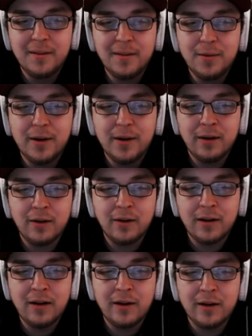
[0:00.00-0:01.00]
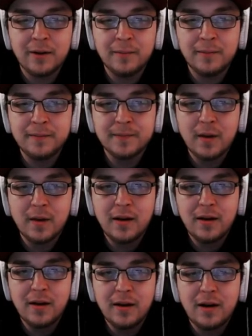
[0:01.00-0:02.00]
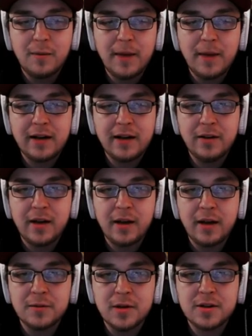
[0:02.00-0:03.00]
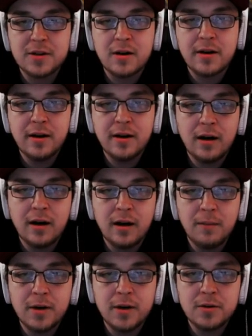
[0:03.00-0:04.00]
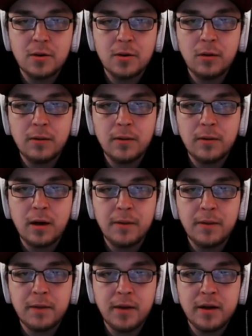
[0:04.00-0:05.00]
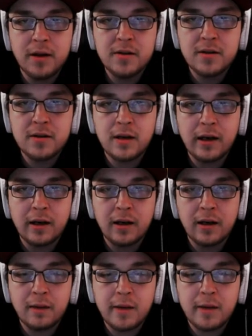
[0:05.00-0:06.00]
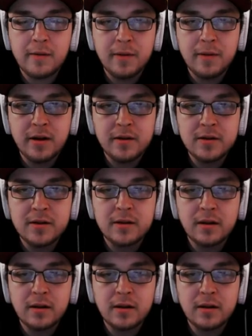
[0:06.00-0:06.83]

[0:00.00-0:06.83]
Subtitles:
whatever, I like them. Alright, but back to the game. So I started Buzzwole, Big Buzz, and Baby Buzz.